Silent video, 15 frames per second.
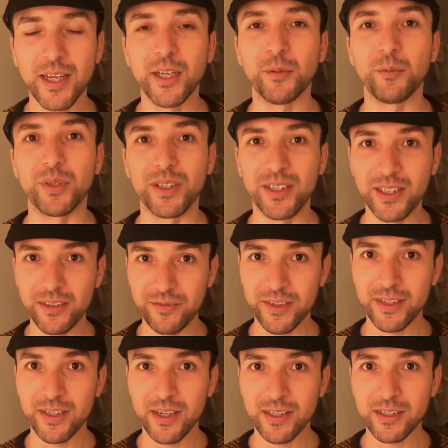
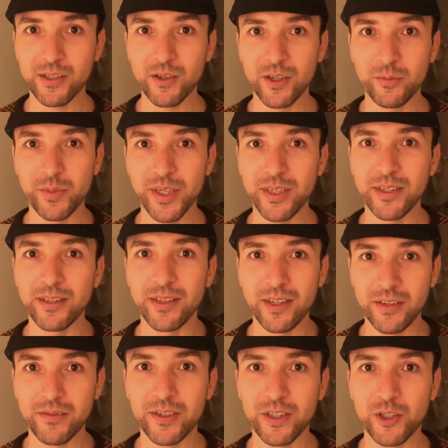believing that it's going to be
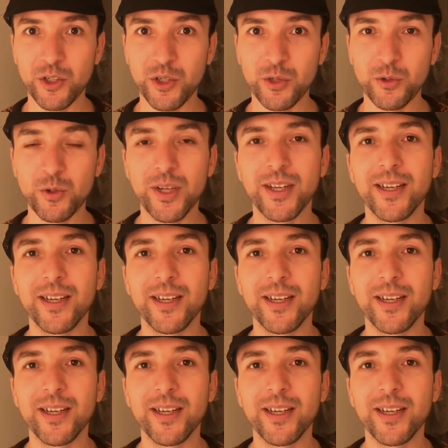delivered to you,